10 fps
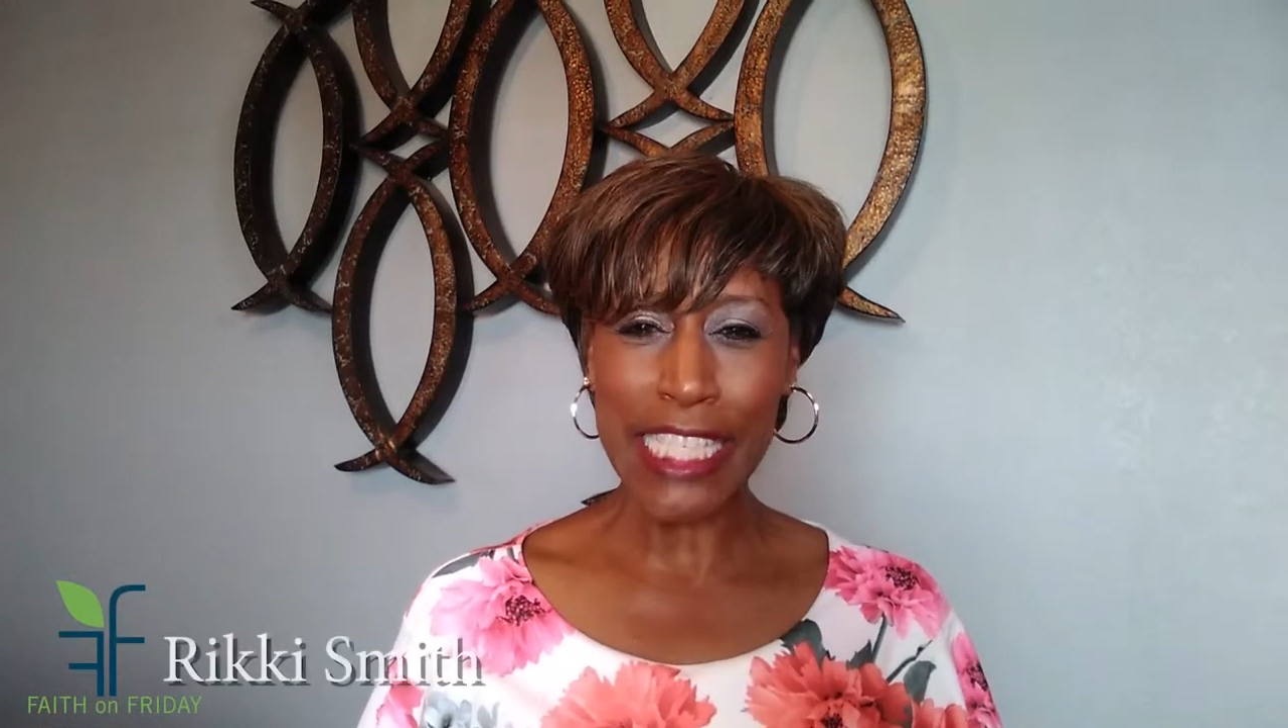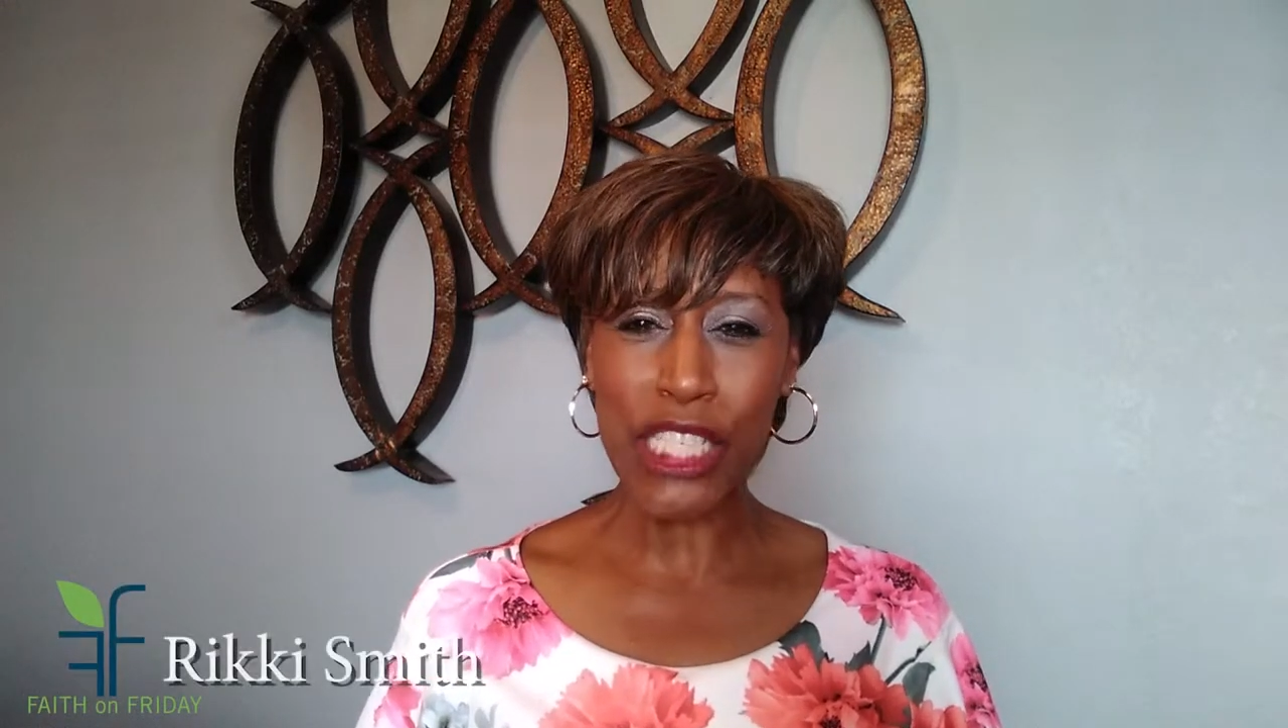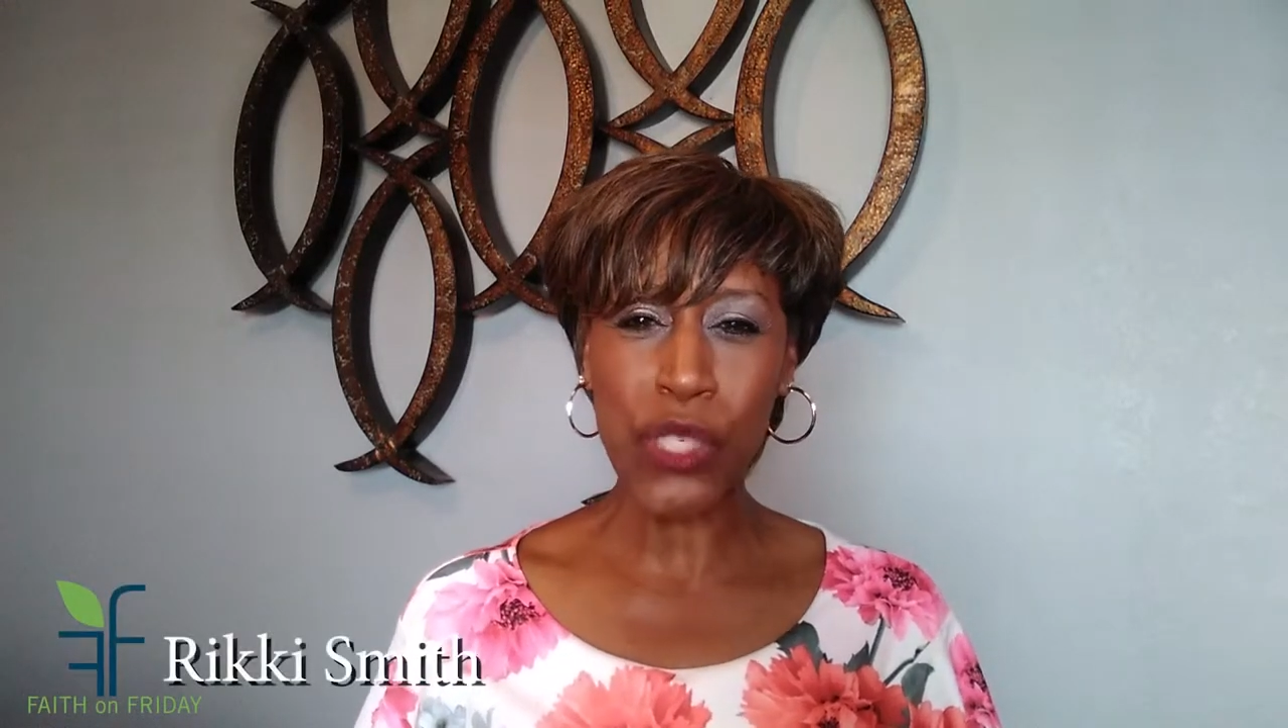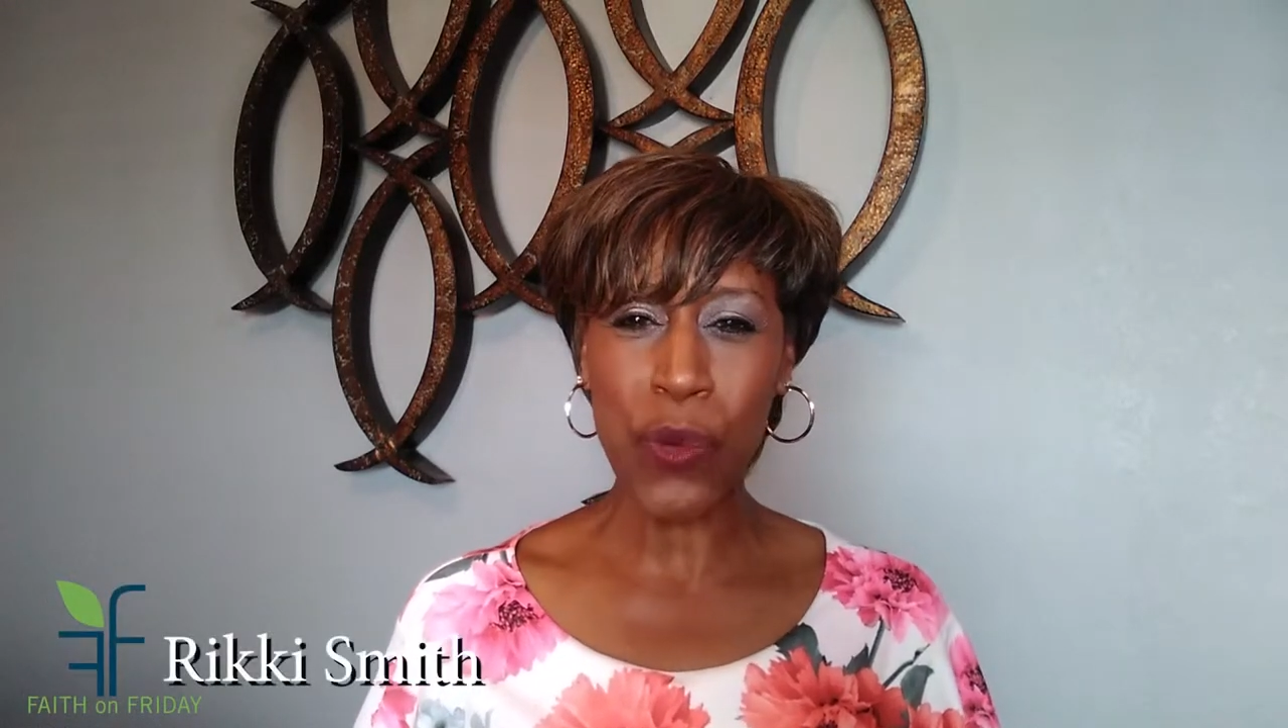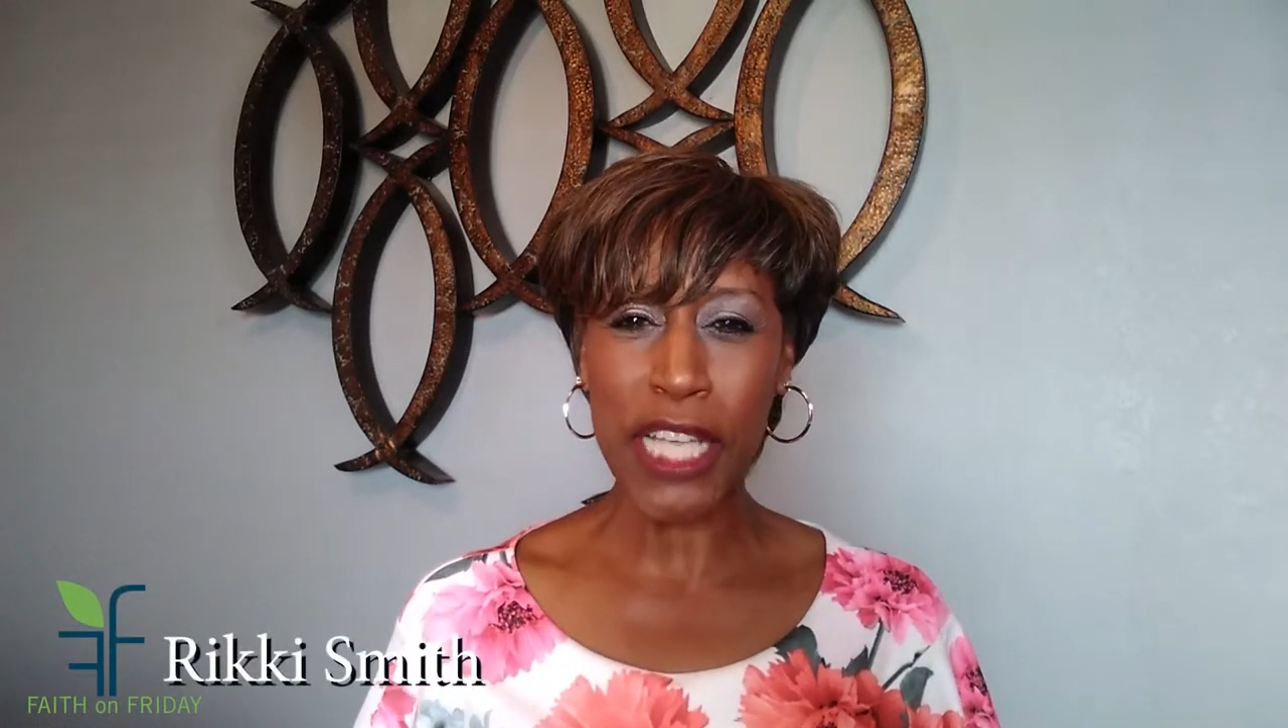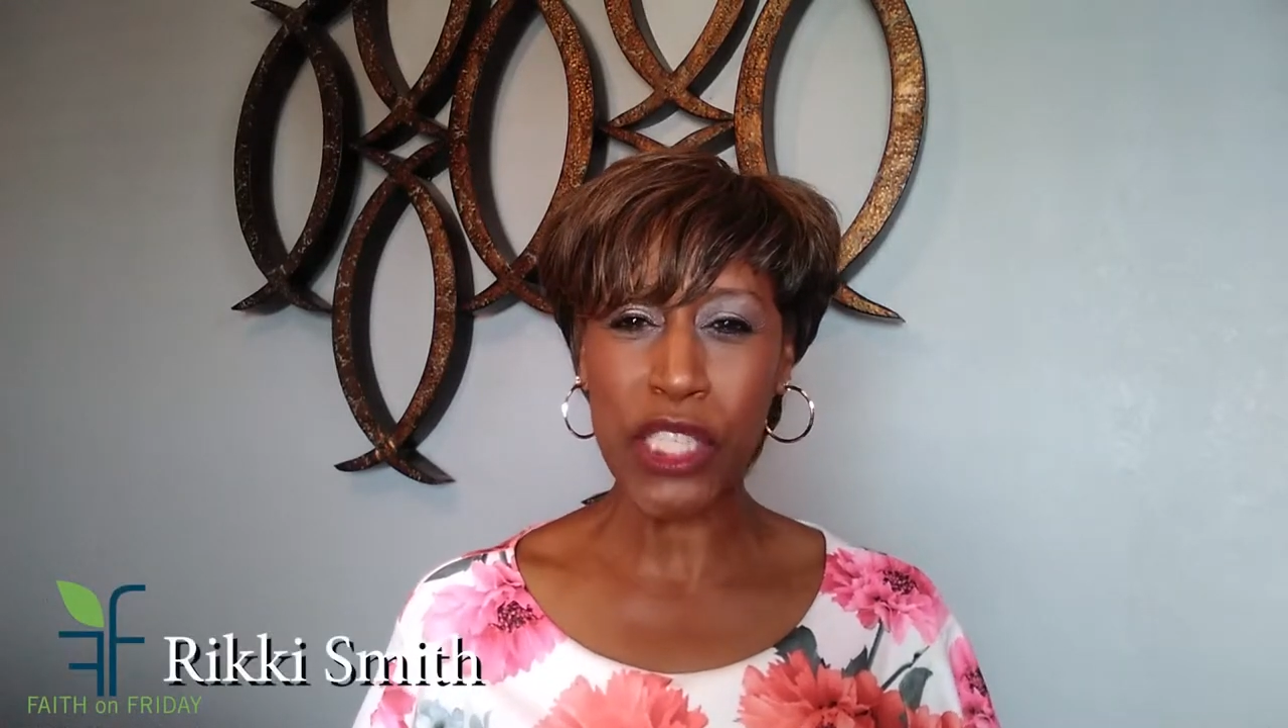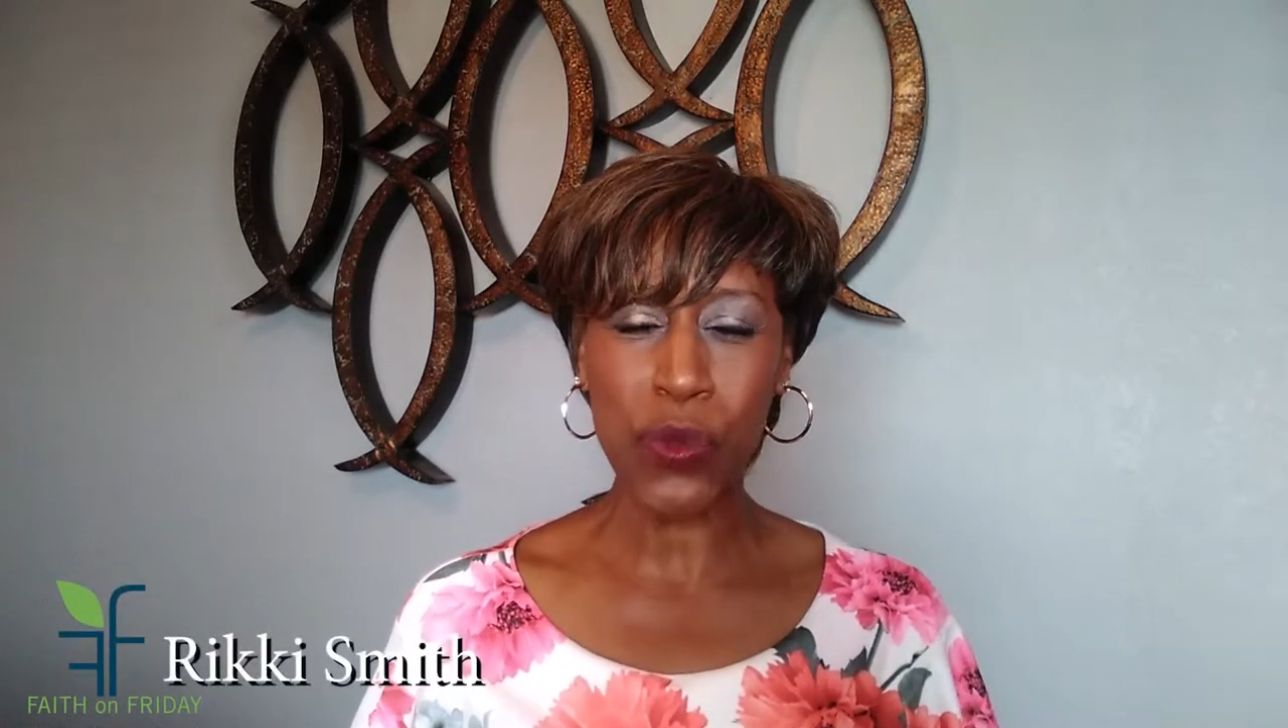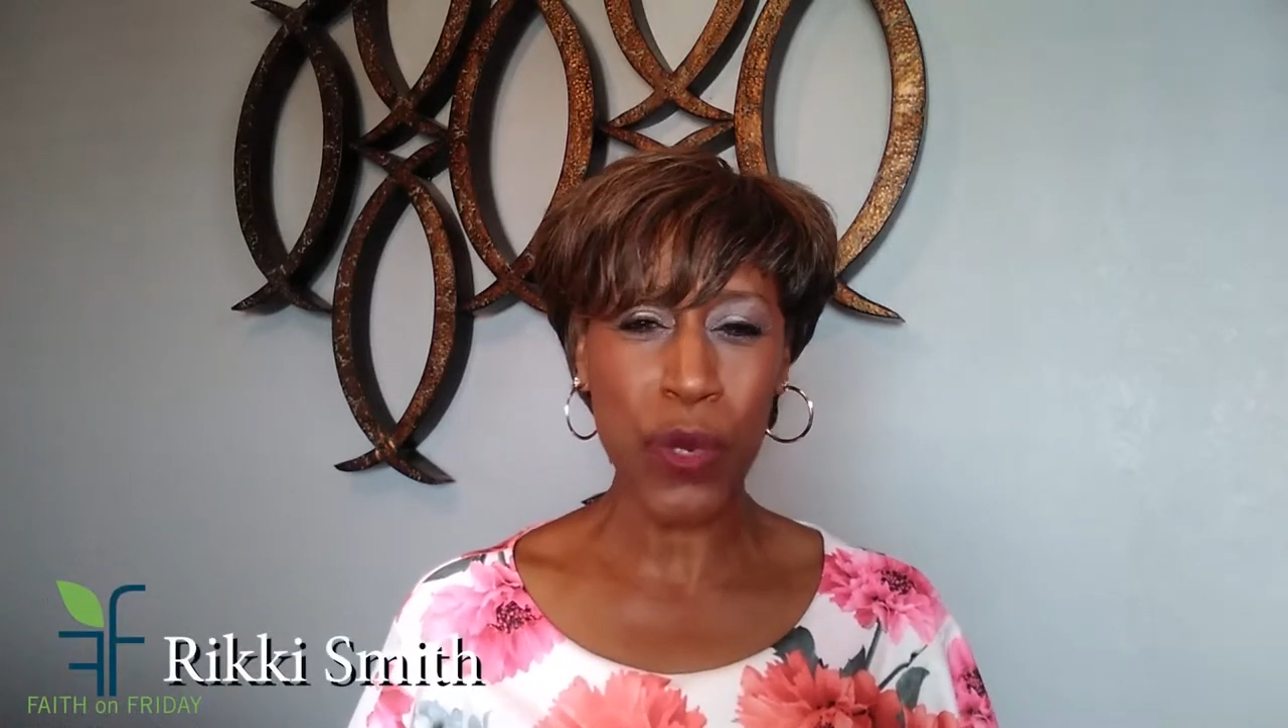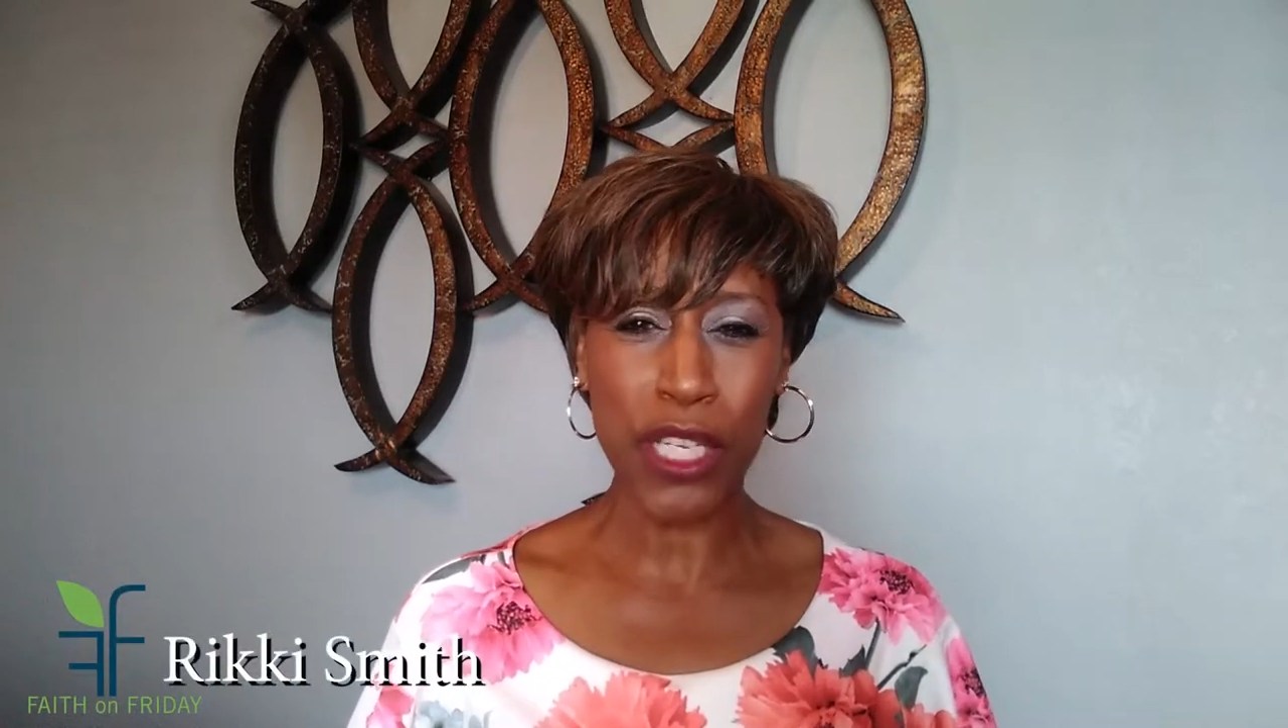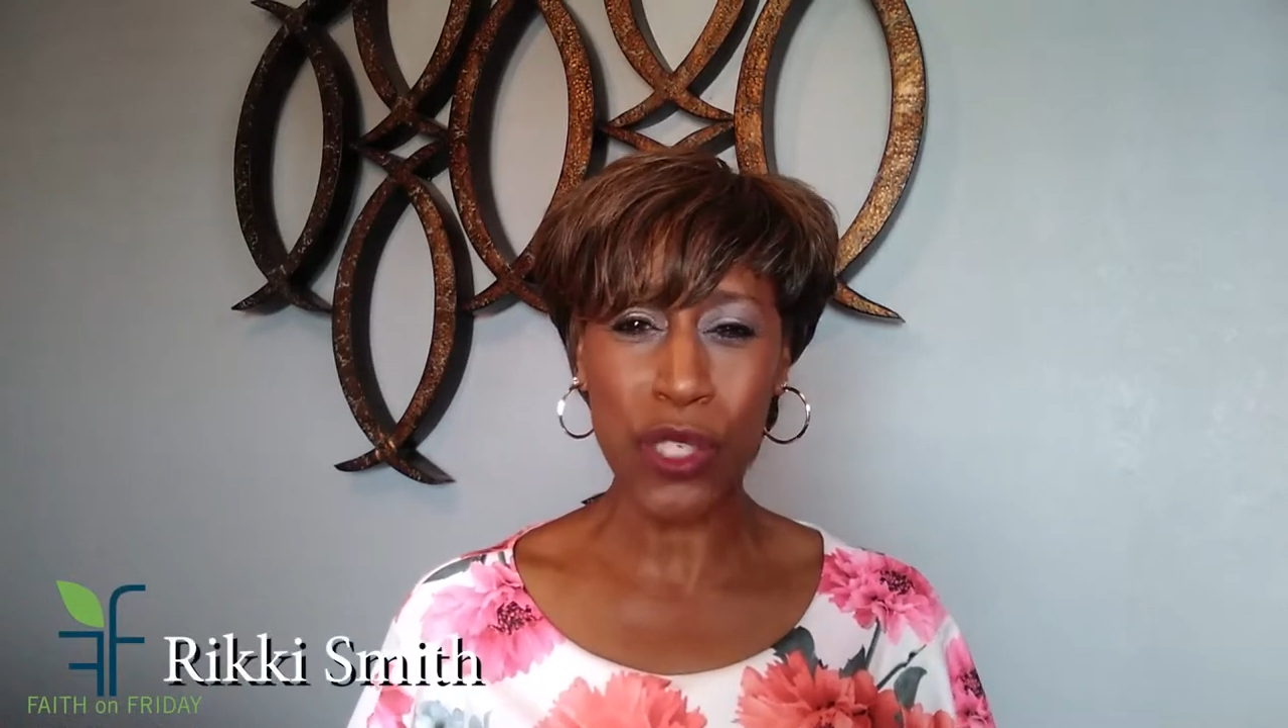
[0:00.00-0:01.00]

situation where